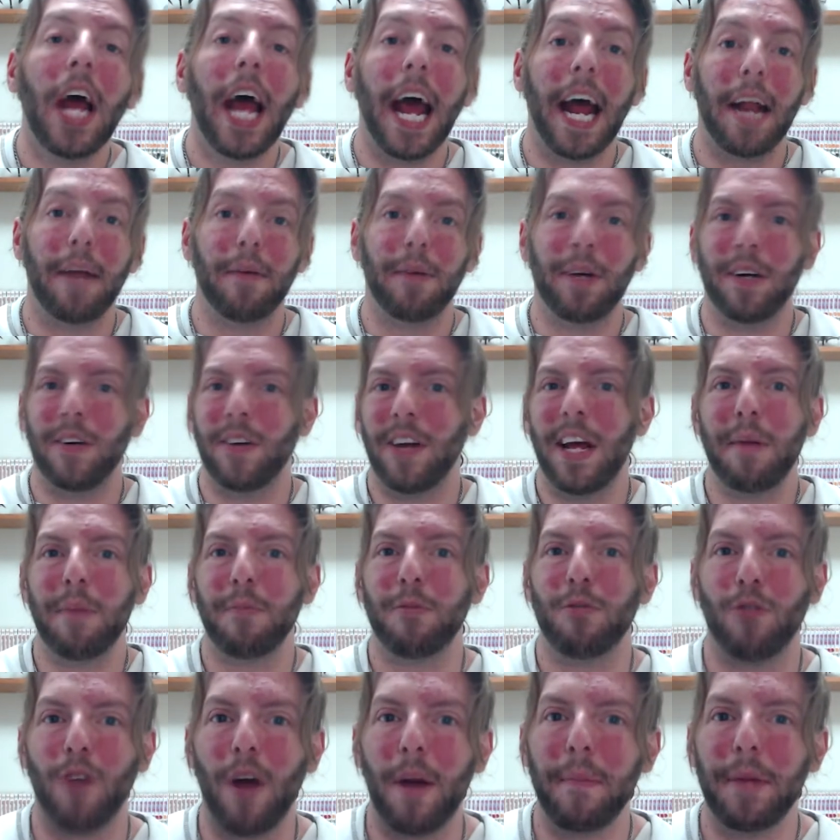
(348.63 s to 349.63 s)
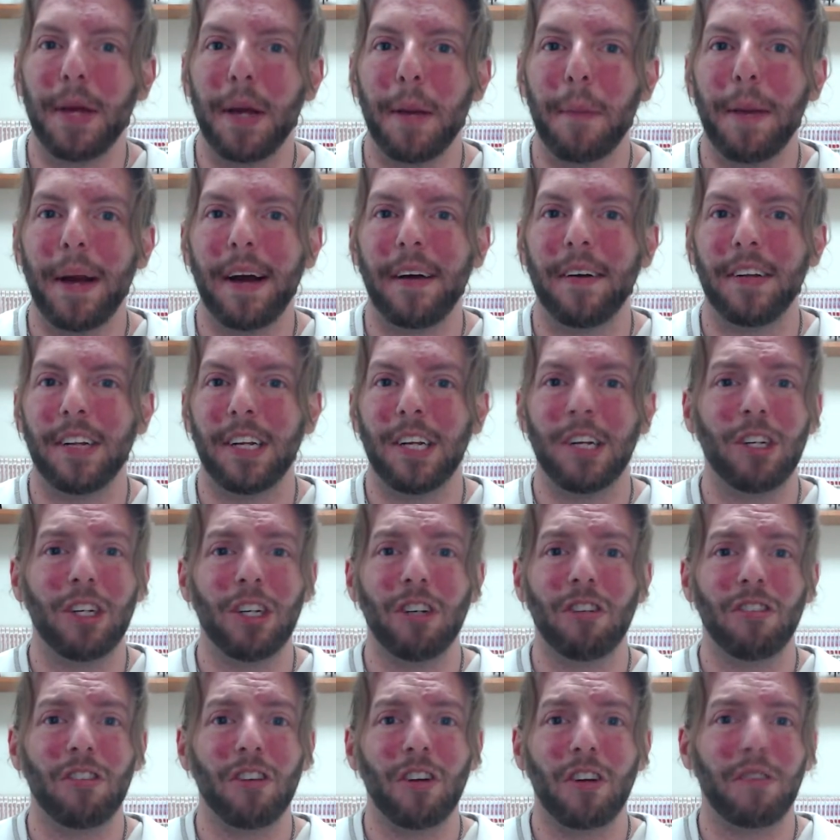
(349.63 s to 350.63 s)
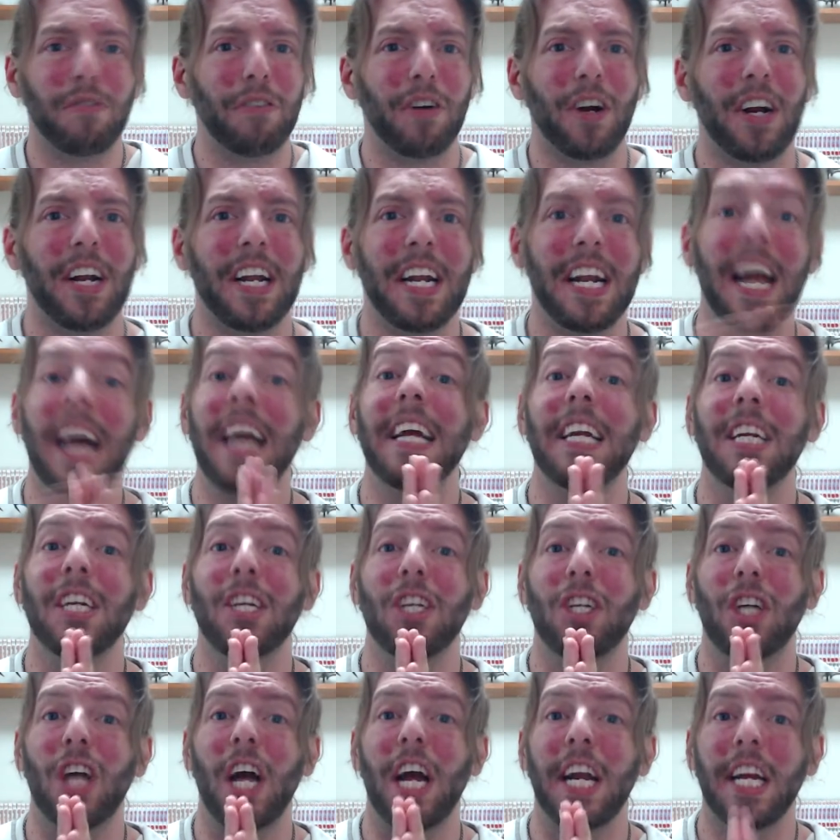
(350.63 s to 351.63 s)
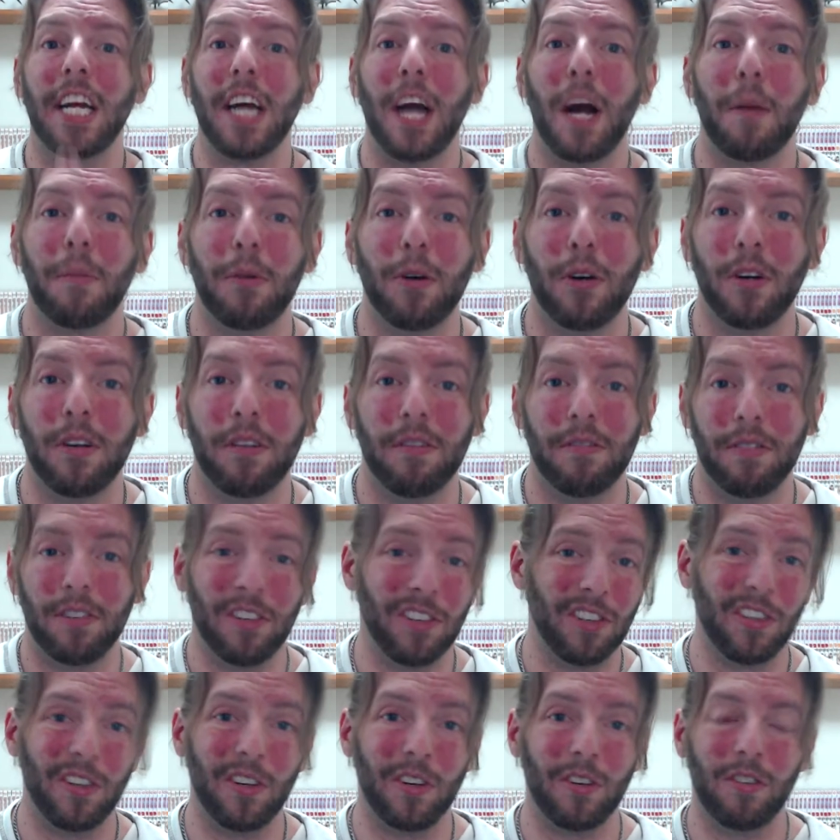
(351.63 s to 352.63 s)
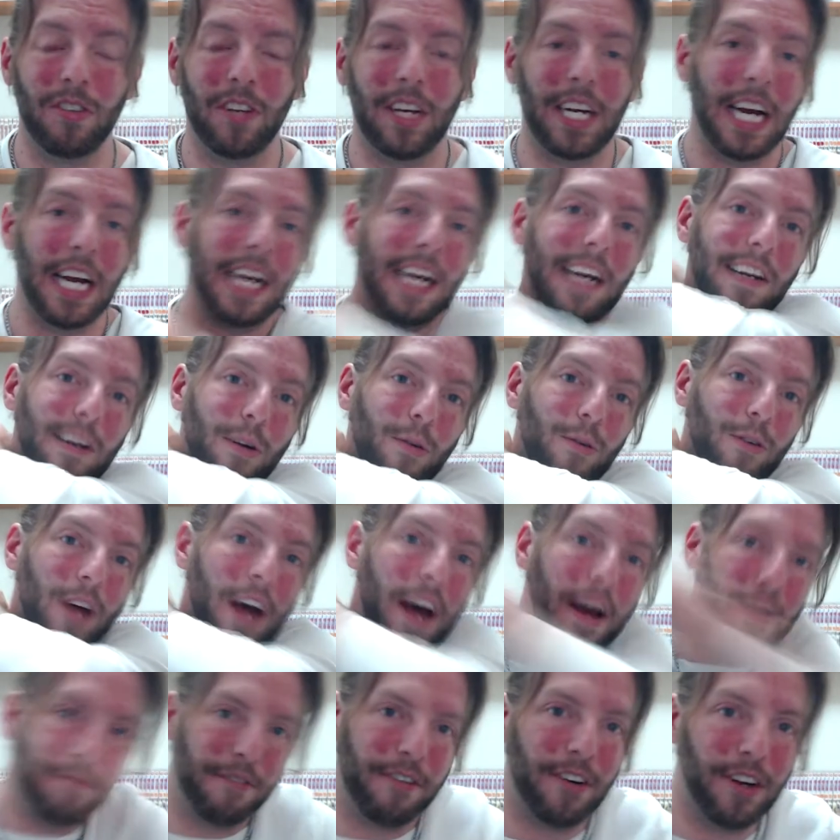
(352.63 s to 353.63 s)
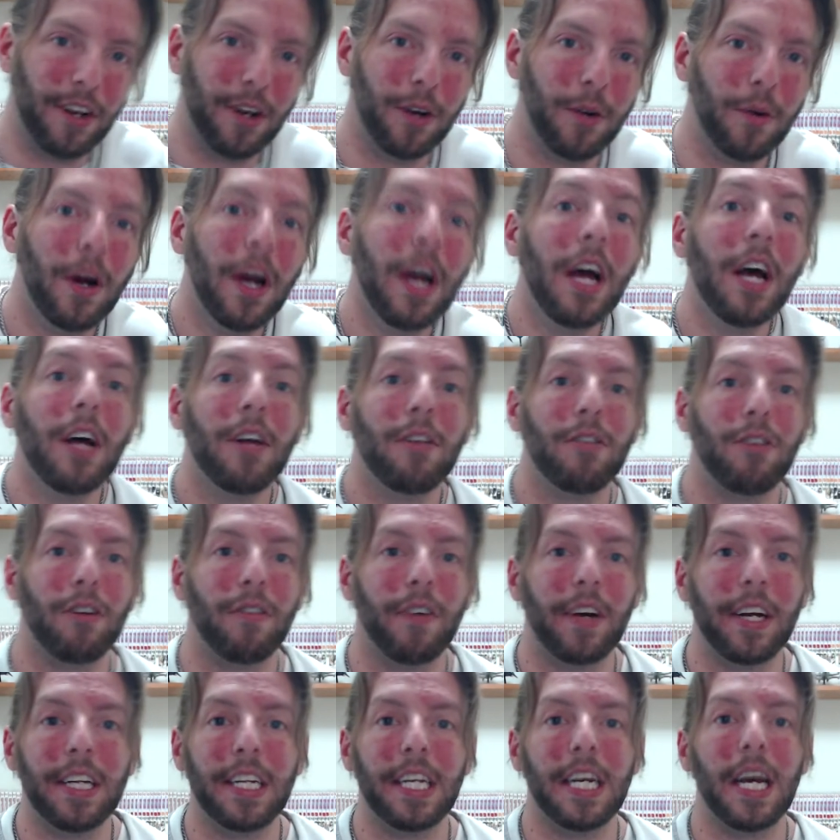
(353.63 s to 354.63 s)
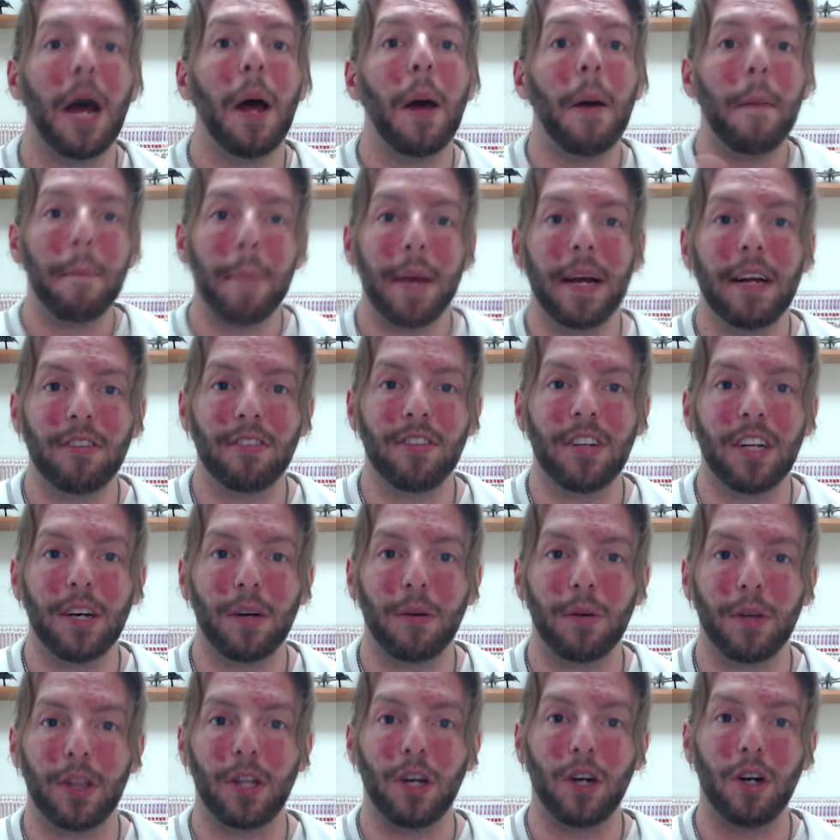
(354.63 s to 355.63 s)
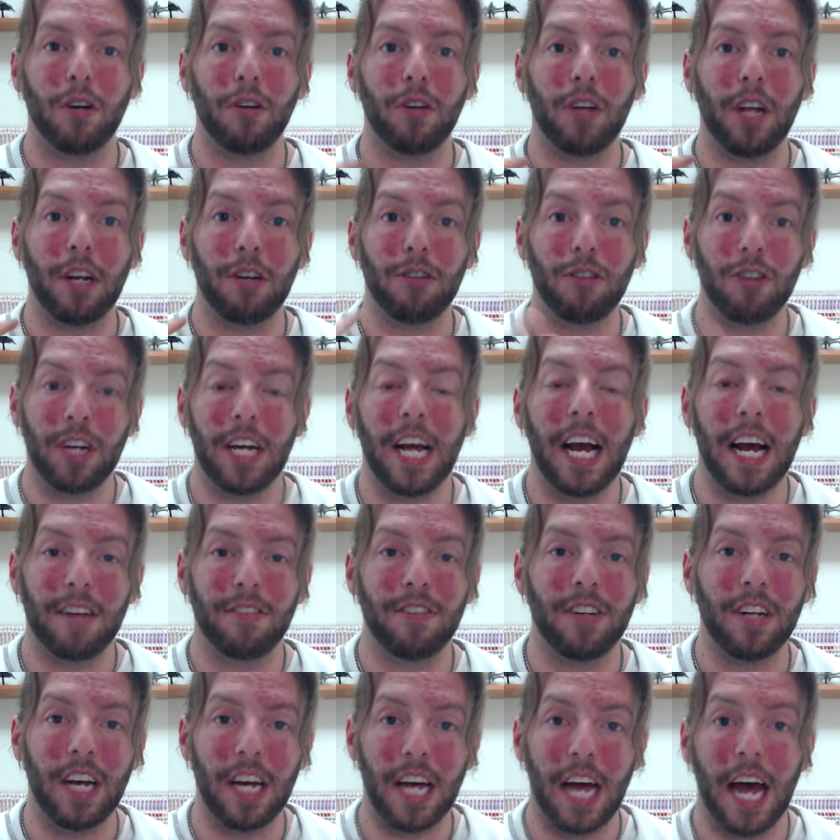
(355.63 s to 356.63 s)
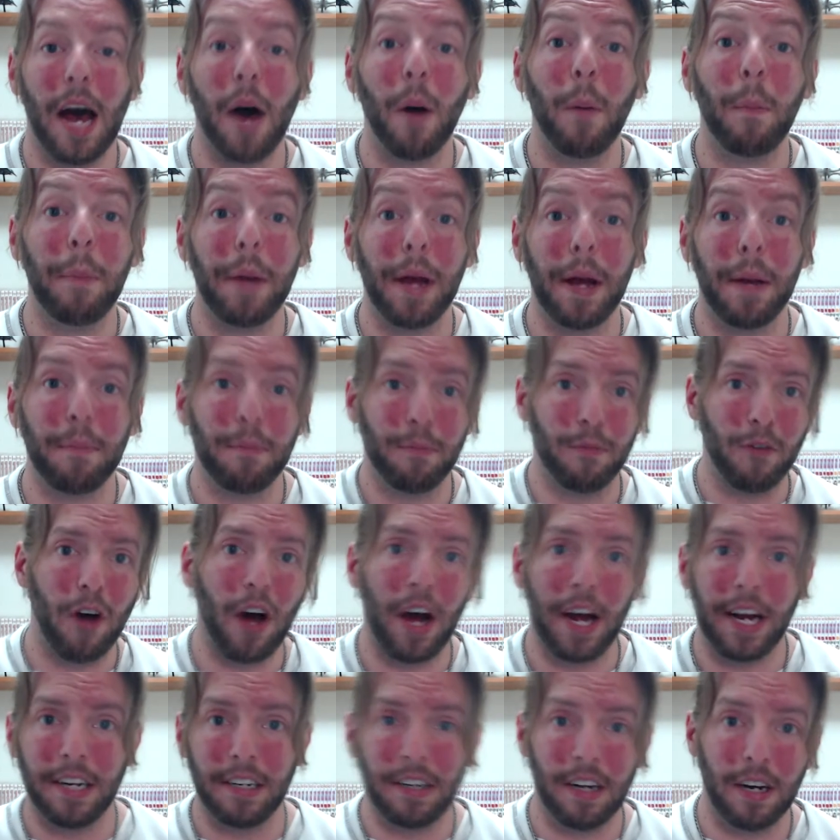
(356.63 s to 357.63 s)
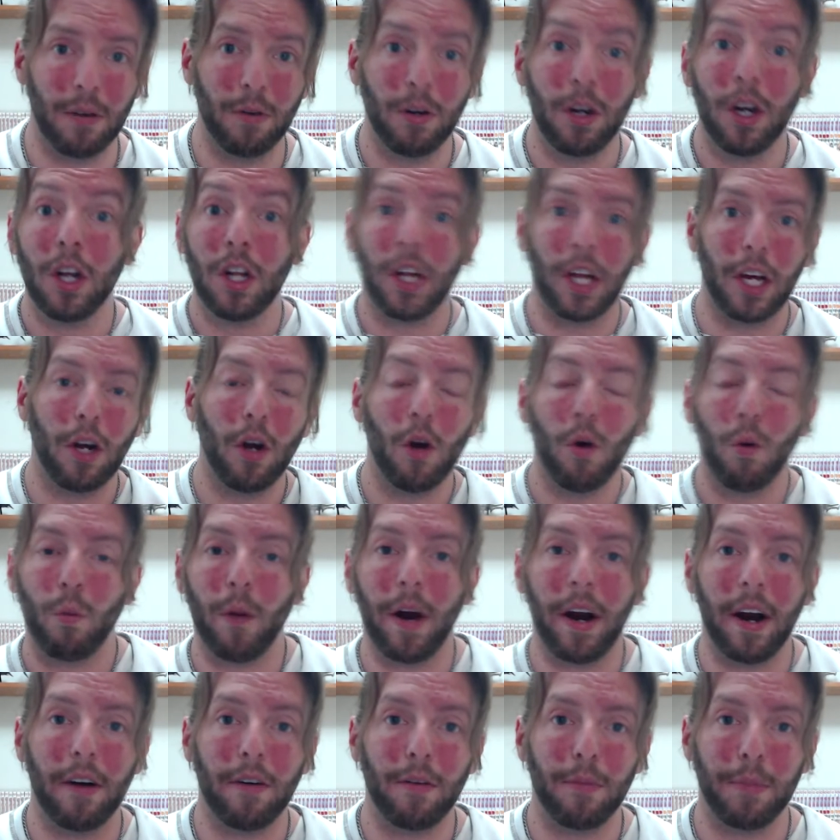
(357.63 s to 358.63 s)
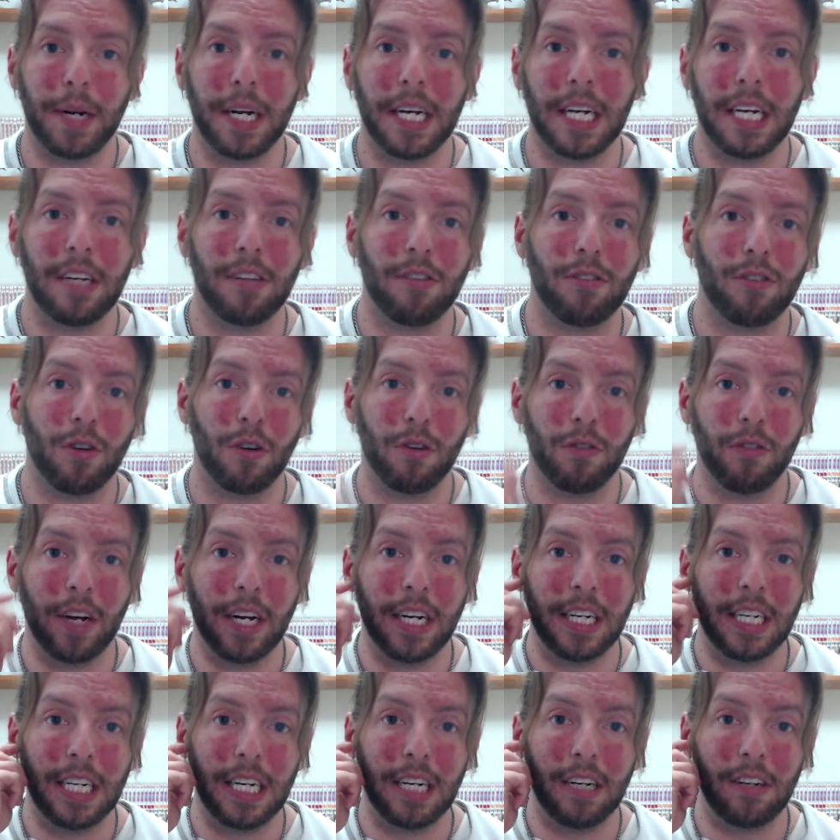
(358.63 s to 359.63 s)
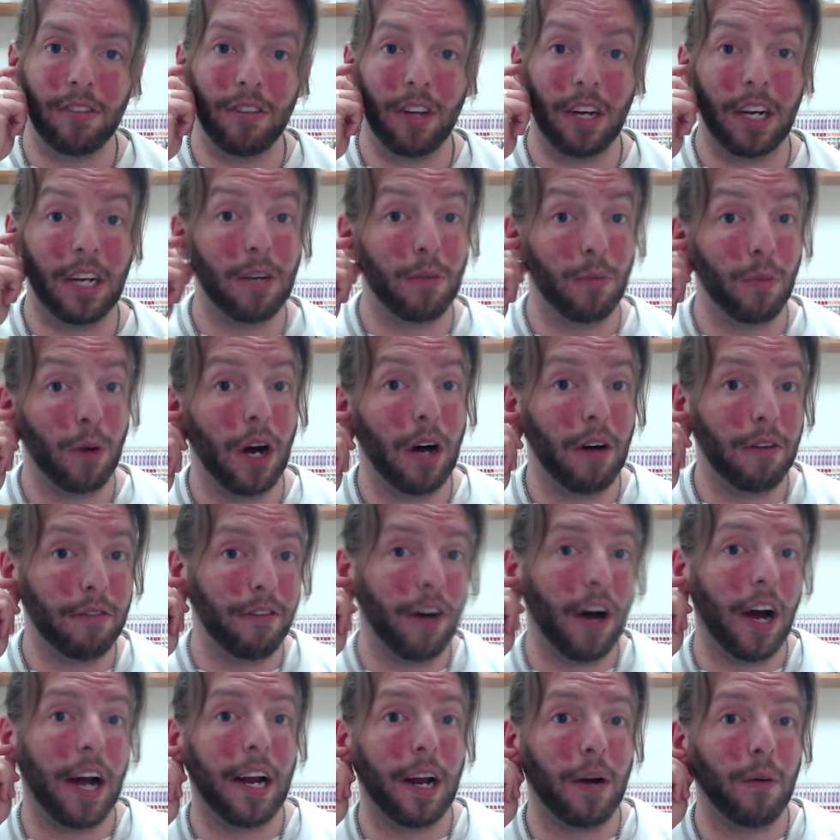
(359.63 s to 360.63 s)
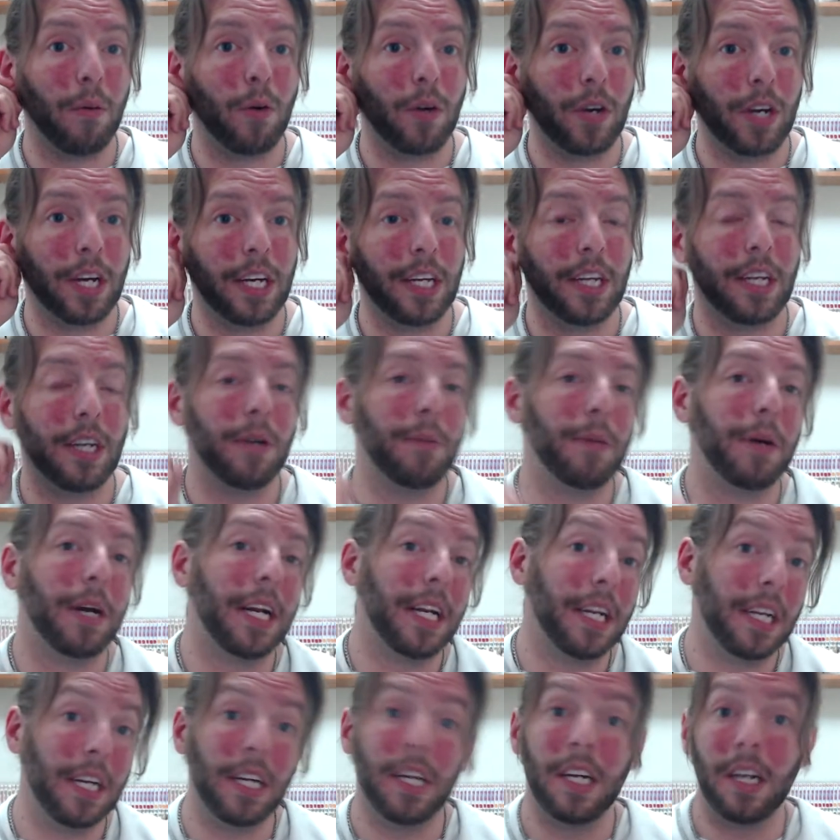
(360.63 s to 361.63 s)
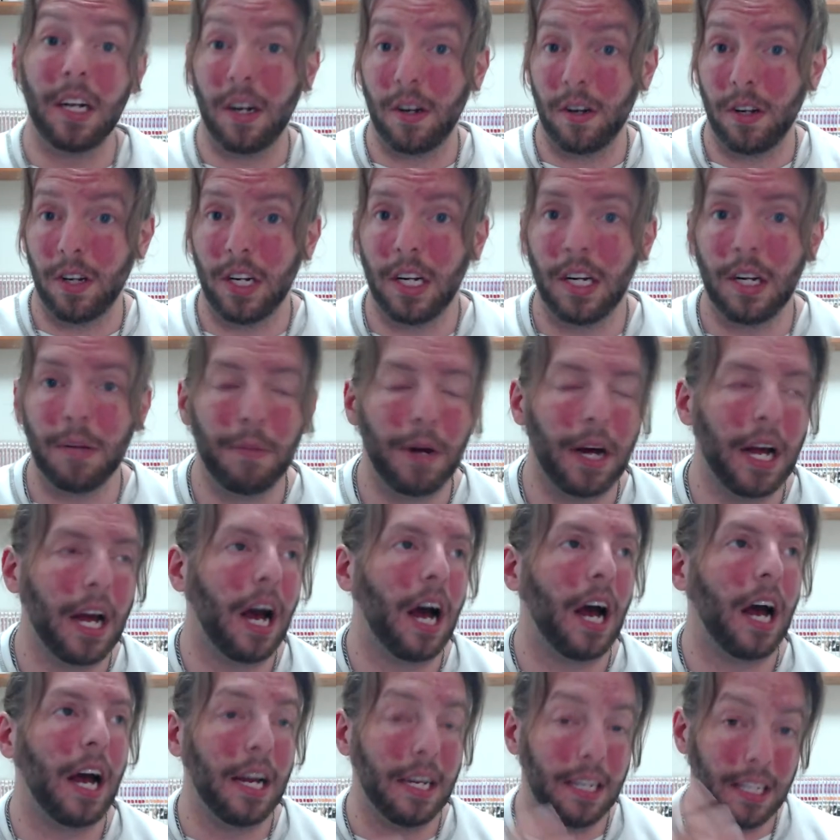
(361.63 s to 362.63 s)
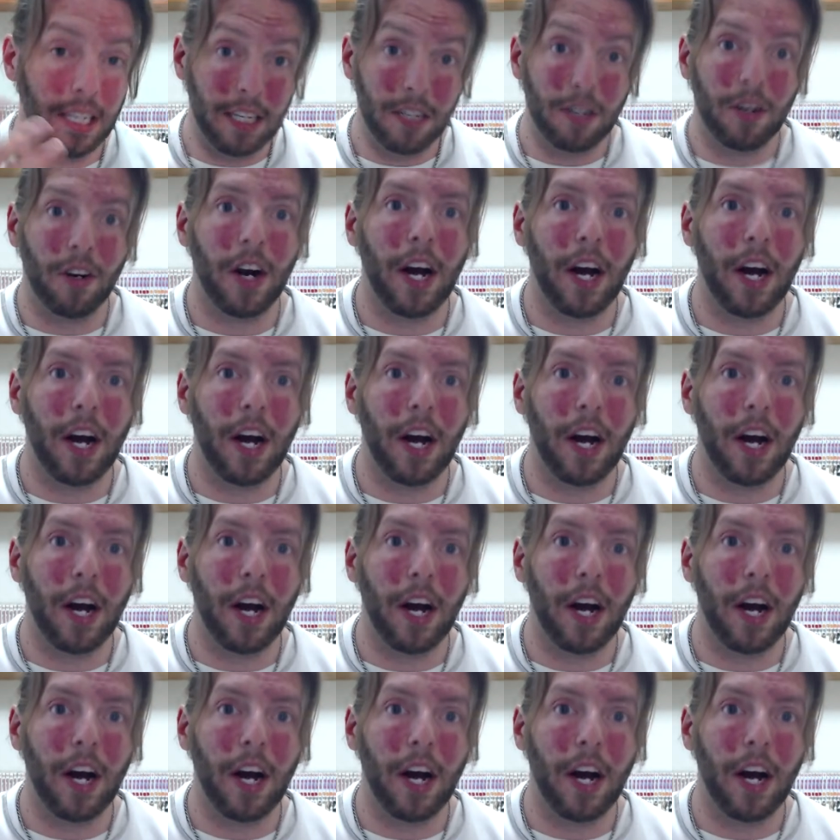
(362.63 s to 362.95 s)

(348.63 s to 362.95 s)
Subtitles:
Anyway, her name's Remy, apparently, and she's looking for a knight in shining armor, and Fushiguro's like, I got no time for you, sort of idea. Makes a deal with her that she has to help him find out, like, where everybody is, sort of idea. It's like, well, fine, I won't kill you, but, you know, I need your